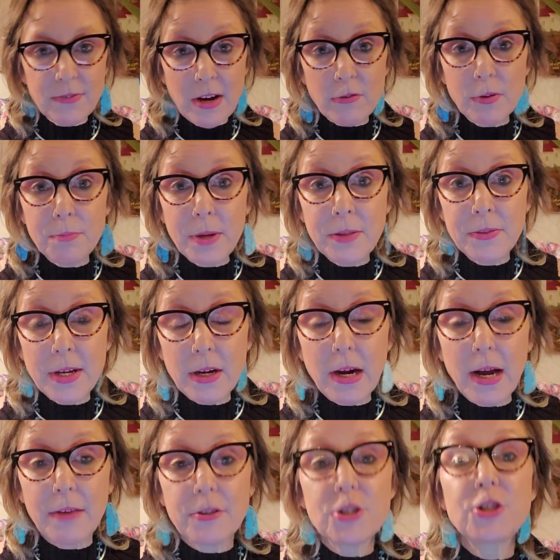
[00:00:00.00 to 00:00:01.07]
have never been
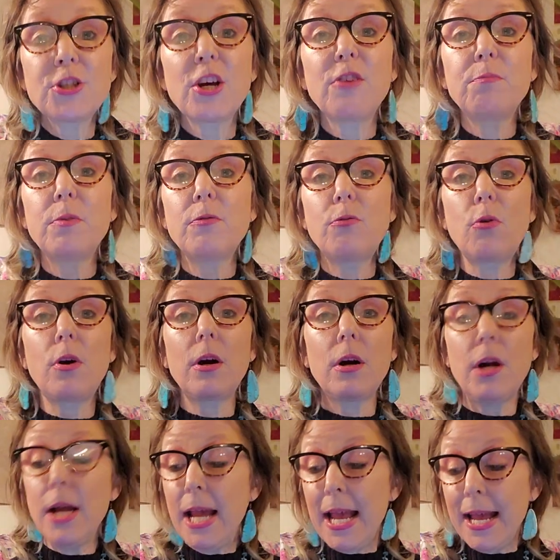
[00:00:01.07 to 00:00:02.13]
there on the shelf before.
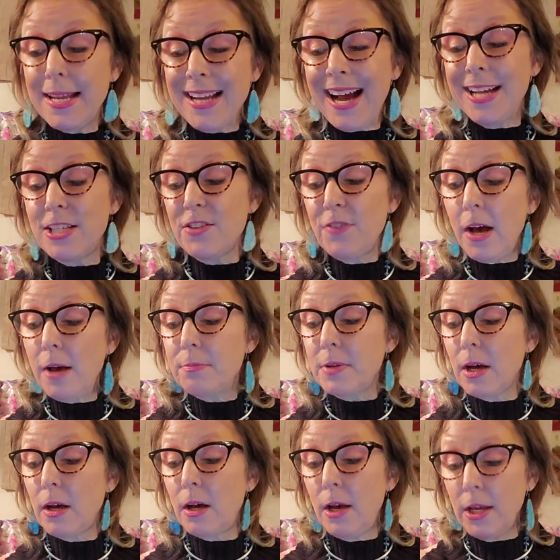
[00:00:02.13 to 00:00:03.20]
And I
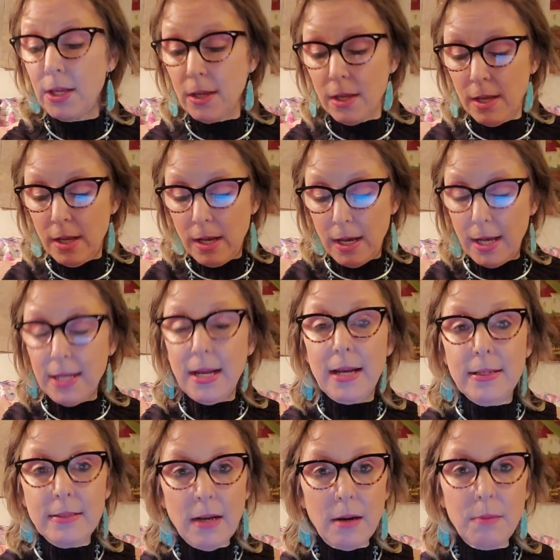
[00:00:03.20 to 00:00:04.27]
developed a,
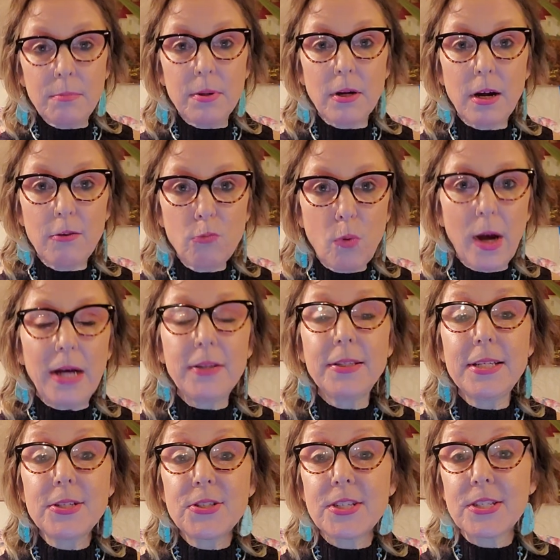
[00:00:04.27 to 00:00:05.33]
a number of
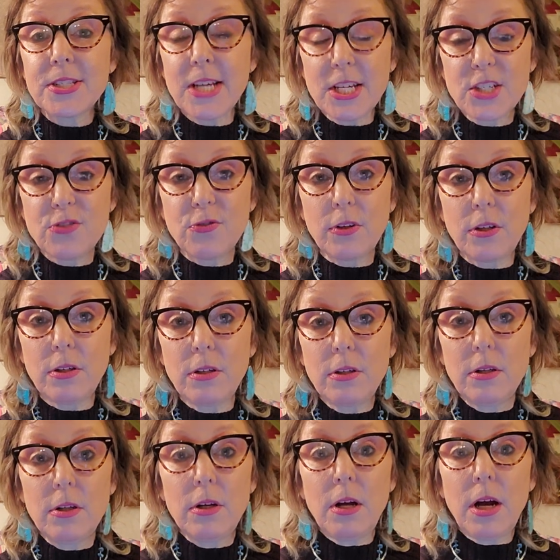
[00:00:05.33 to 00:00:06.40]
wildly successful
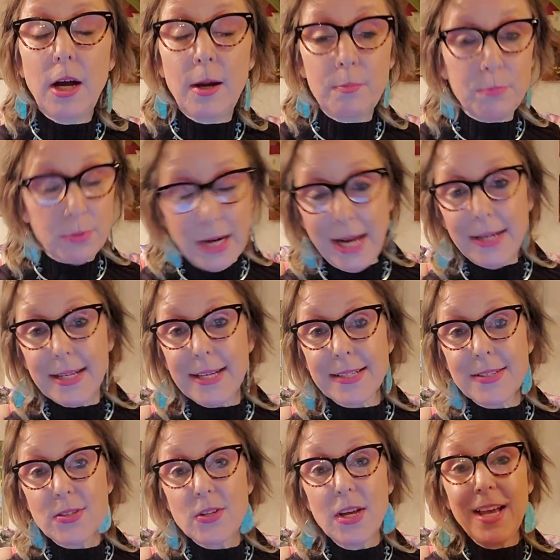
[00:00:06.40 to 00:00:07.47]
um,
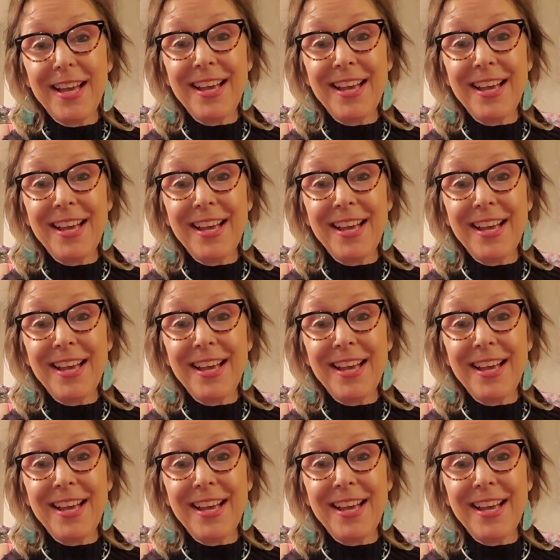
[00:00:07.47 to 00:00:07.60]
products